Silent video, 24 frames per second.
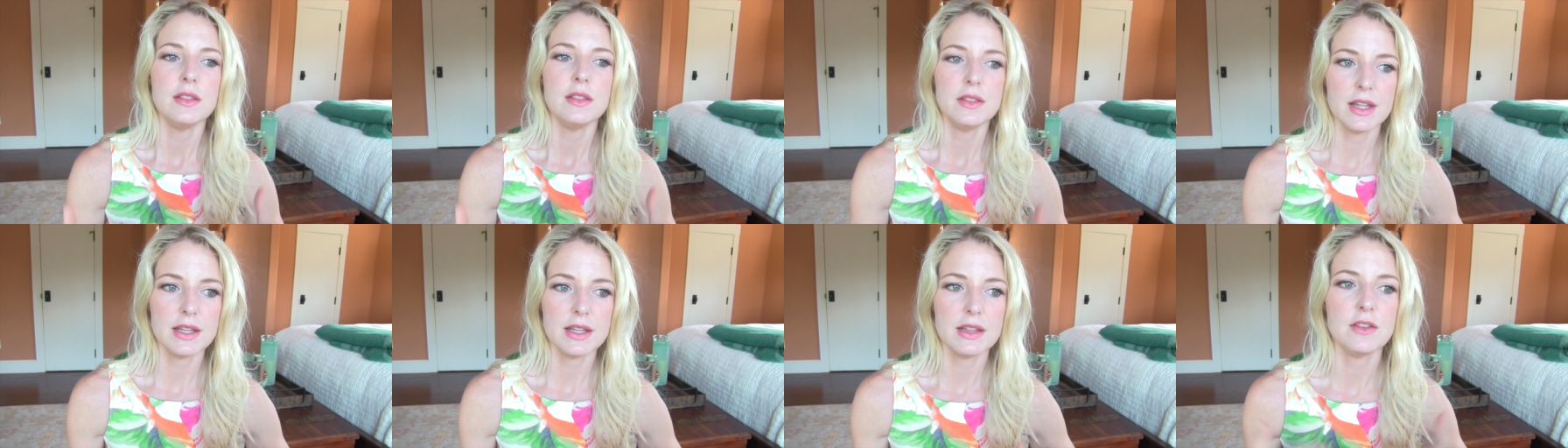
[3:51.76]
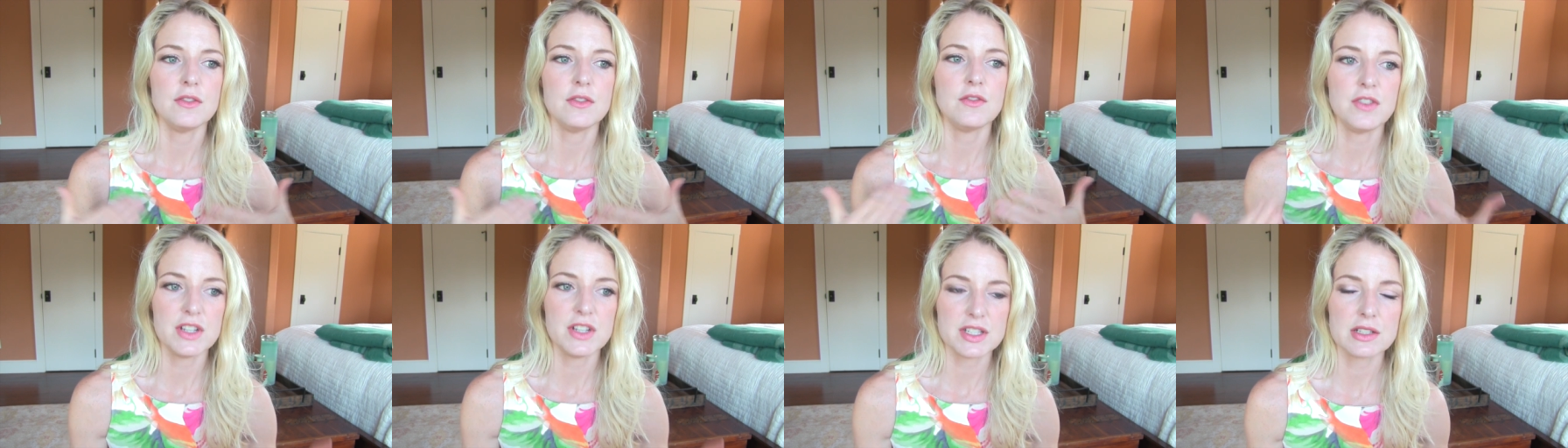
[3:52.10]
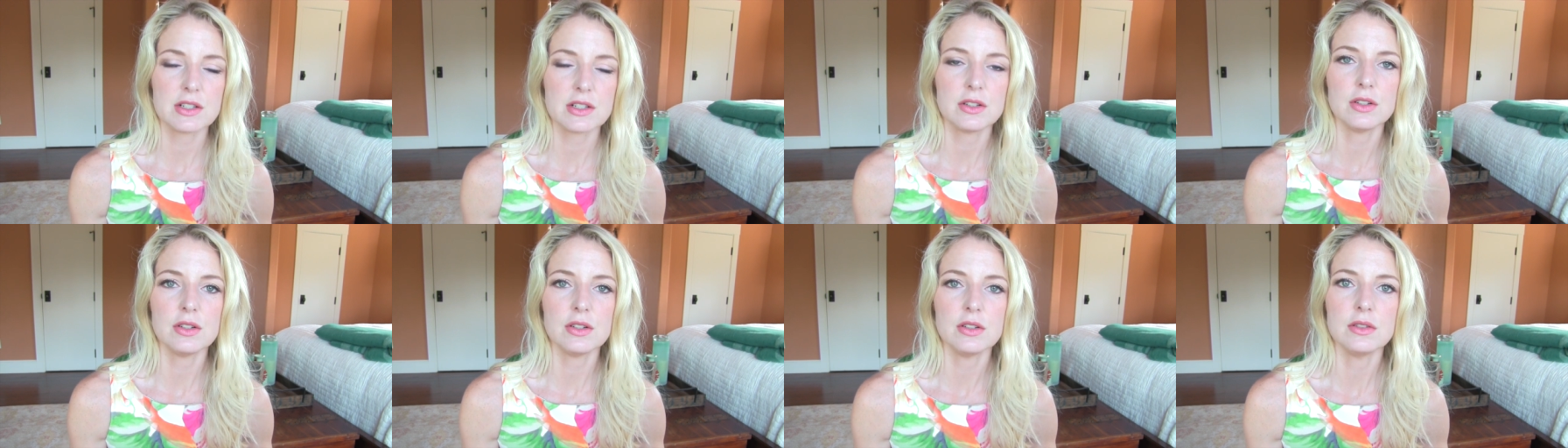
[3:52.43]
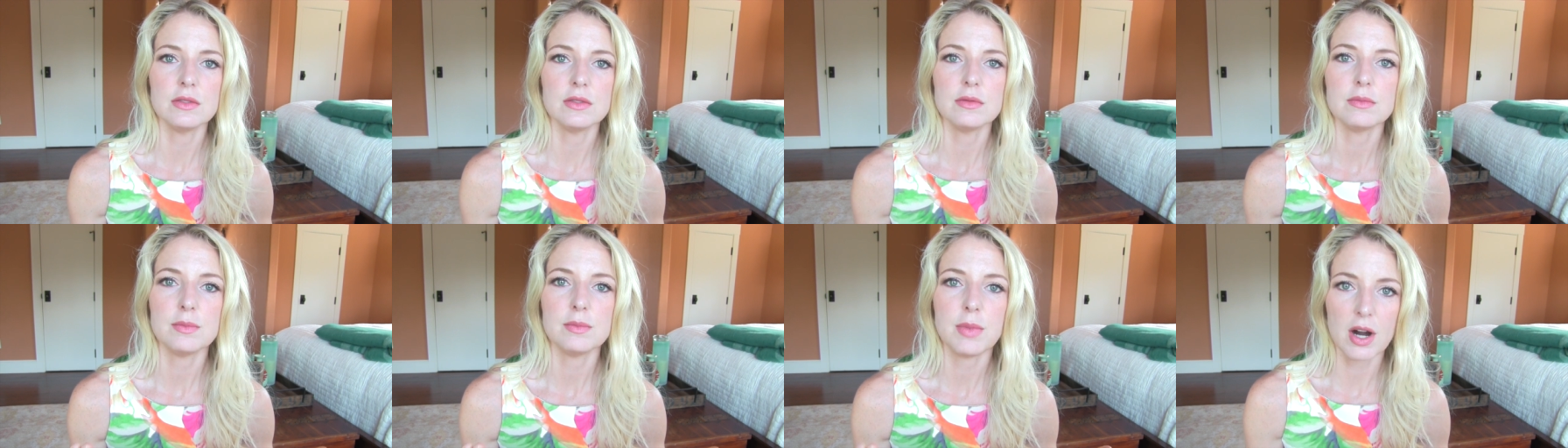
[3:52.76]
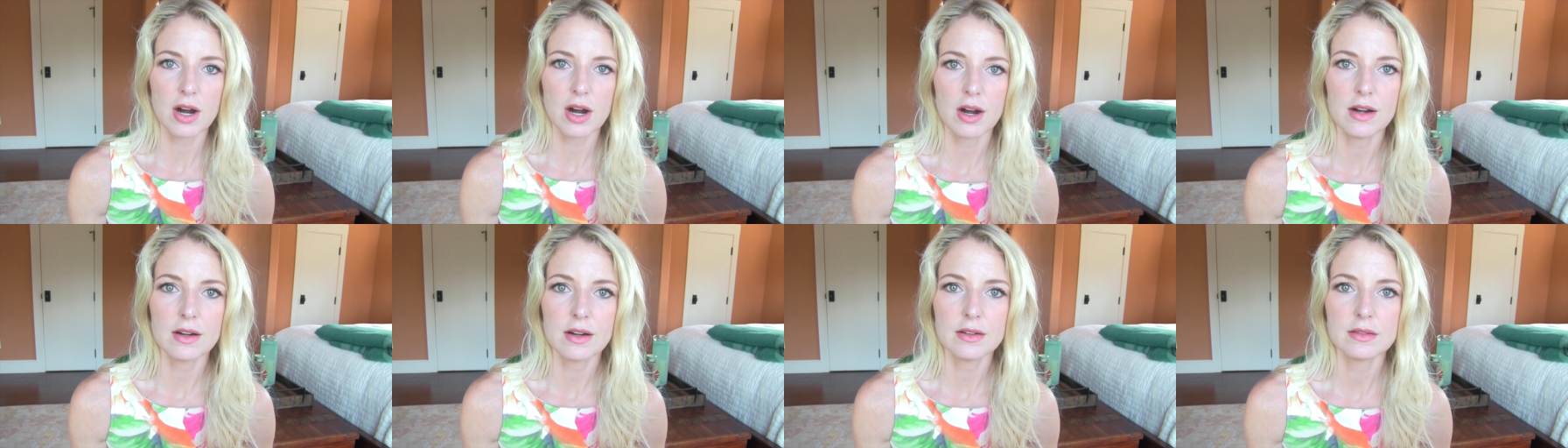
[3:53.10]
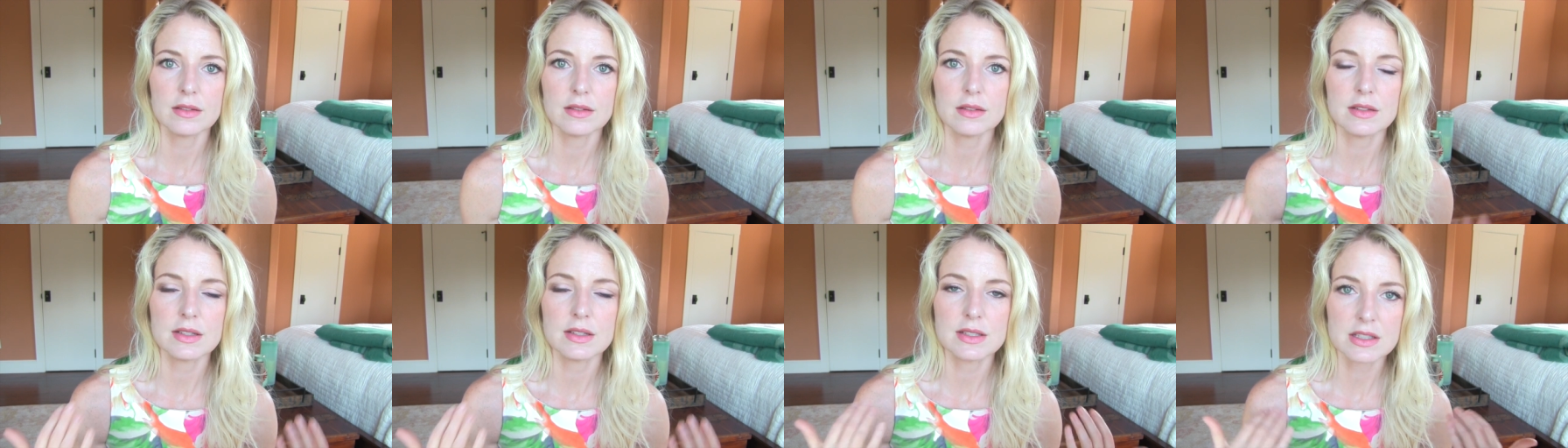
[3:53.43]
then the fiscal part,
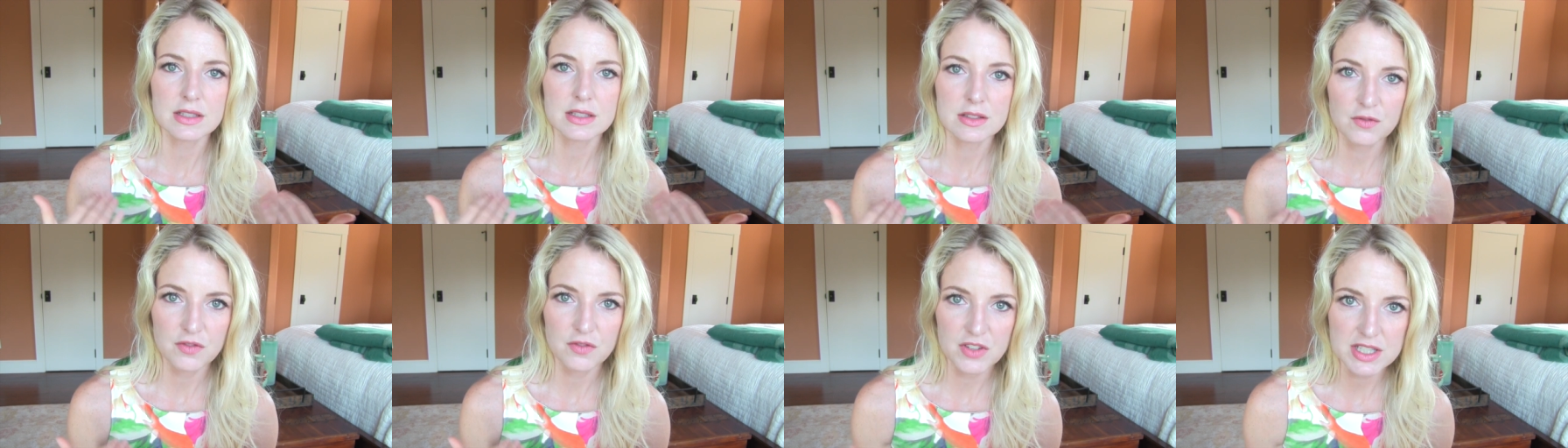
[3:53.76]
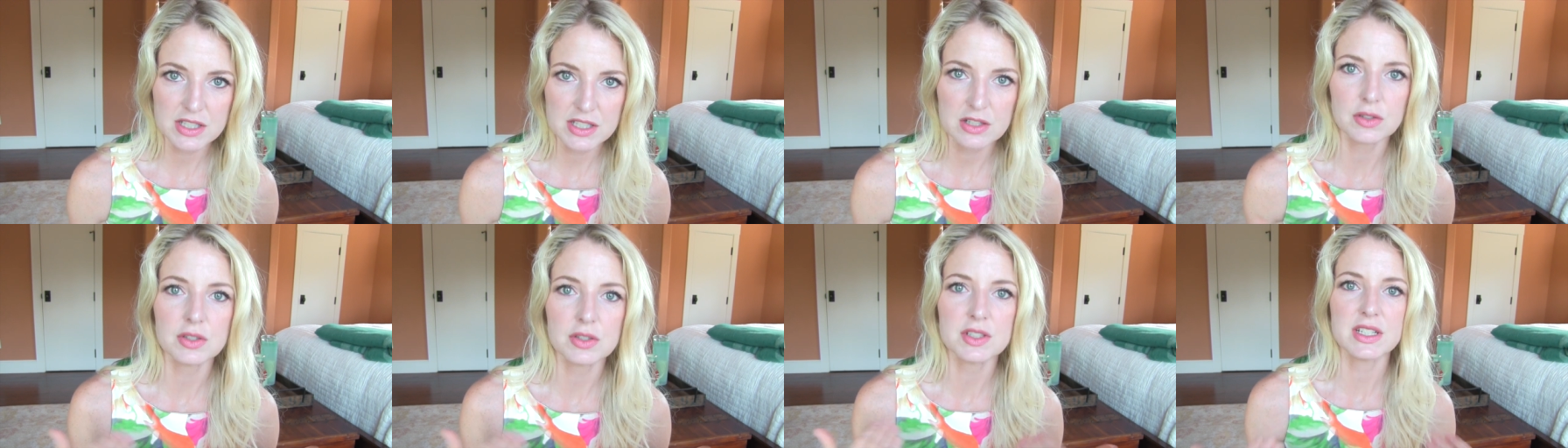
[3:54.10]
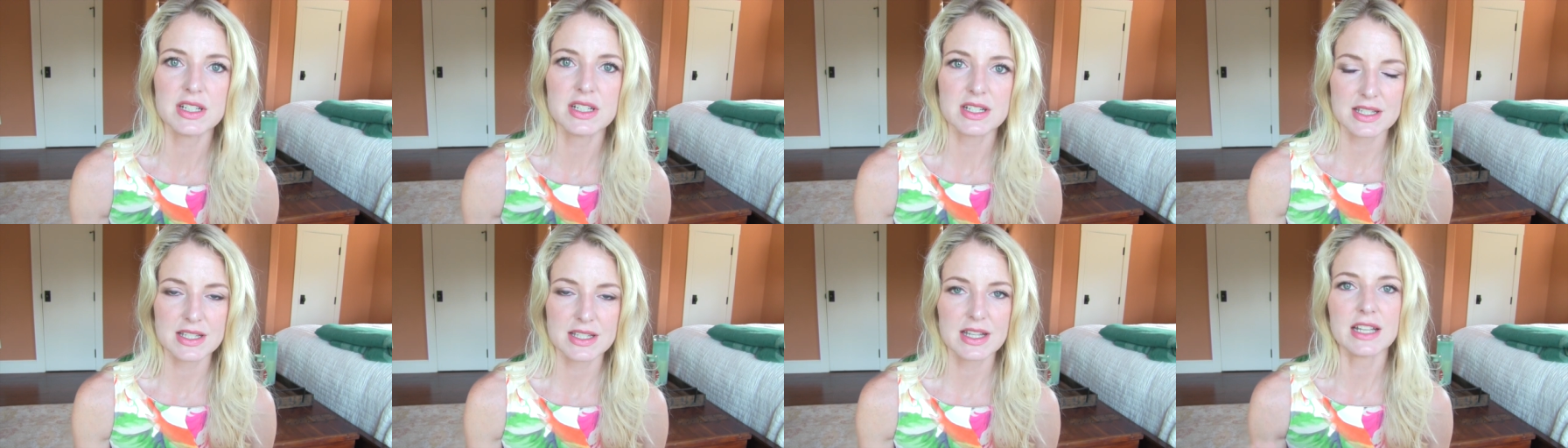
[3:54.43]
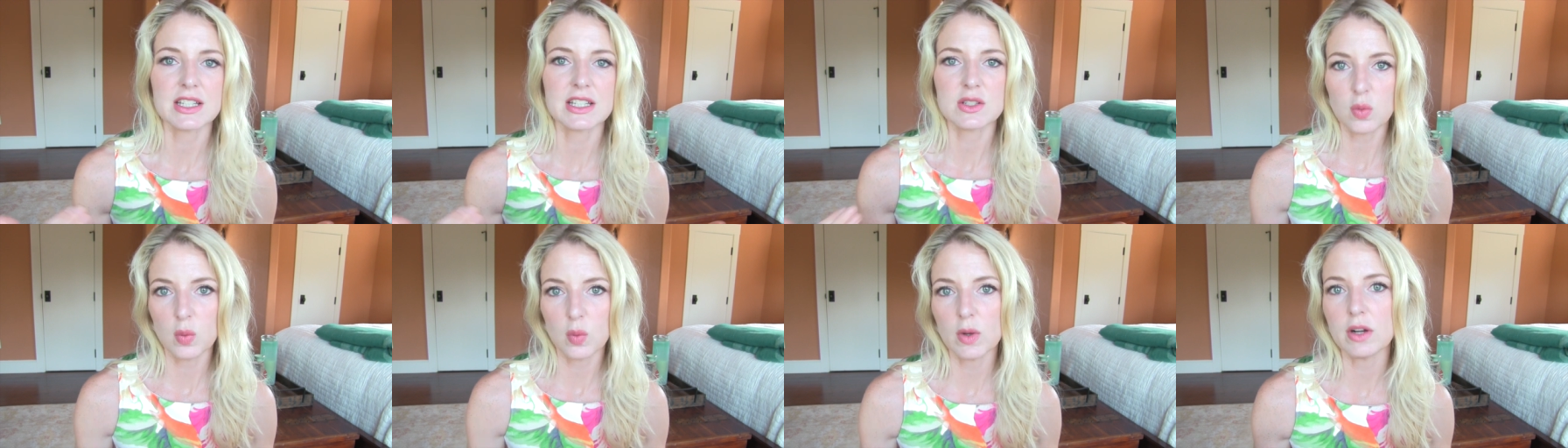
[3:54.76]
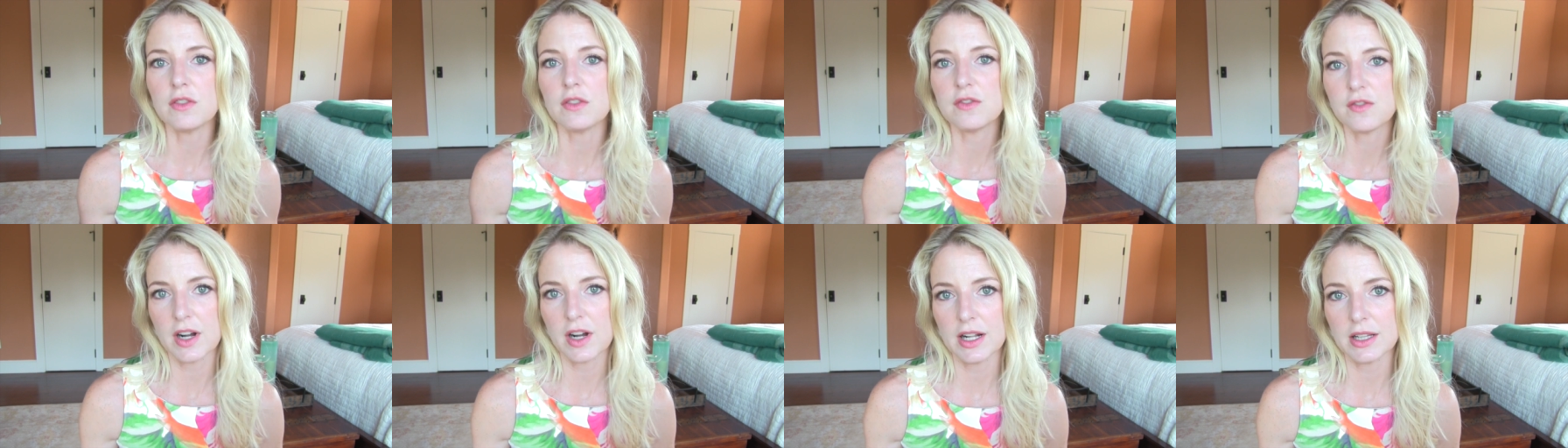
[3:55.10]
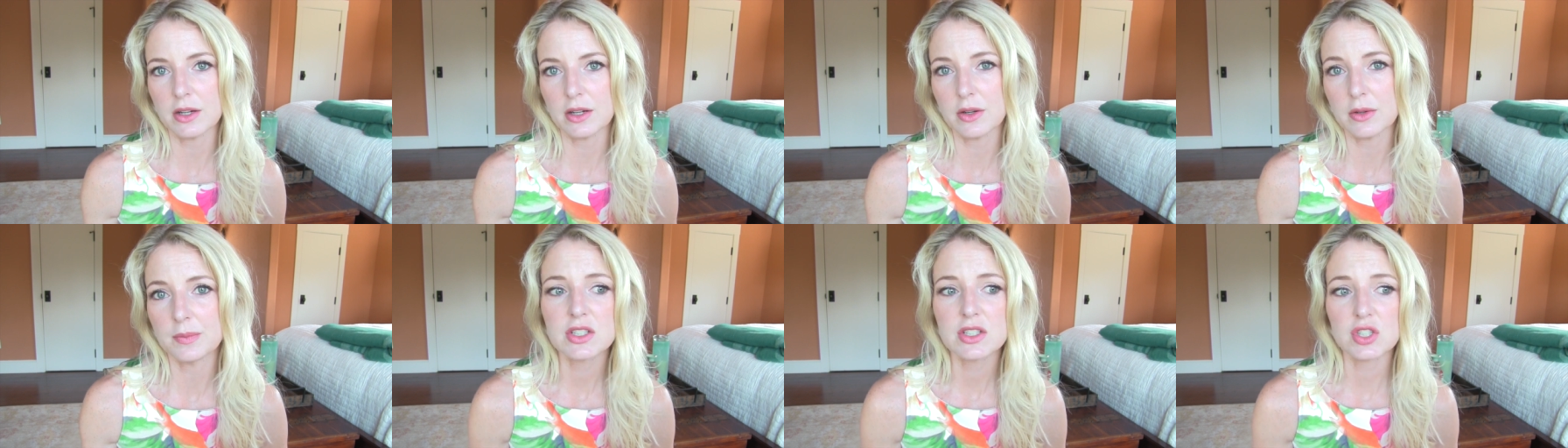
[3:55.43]
the fiscal success will follow.